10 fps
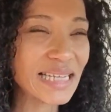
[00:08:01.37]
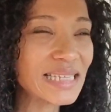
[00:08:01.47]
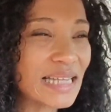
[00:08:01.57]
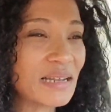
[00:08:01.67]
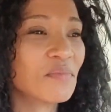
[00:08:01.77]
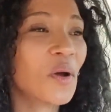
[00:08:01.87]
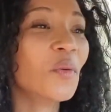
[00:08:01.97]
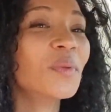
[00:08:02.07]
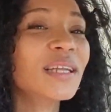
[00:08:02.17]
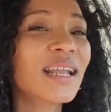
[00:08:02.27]
reset
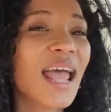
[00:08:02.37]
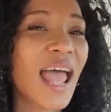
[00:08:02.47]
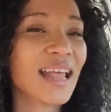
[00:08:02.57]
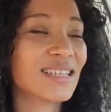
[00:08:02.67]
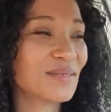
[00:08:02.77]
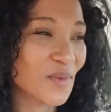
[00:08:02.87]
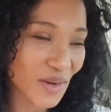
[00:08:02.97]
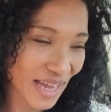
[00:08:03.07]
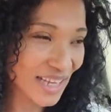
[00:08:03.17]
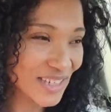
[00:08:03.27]
moment and this
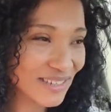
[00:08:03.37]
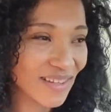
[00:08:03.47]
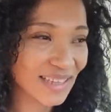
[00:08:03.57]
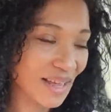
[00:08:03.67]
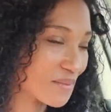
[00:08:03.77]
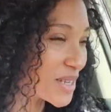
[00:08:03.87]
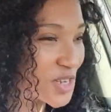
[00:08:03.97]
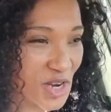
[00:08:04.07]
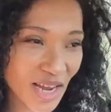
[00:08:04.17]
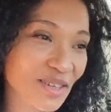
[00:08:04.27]
morning i just felt i'm gonna
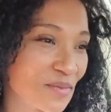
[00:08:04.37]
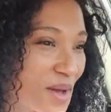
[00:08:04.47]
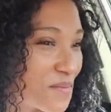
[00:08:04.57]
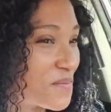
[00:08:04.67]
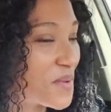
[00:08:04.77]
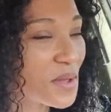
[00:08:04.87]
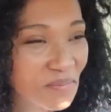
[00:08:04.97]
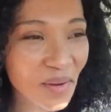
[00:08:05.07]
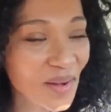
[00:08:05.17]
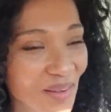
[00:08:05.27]
chat to my
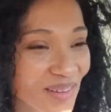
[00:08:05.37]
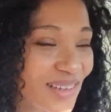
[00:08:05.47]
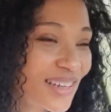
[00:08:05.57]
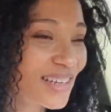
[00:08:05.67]
people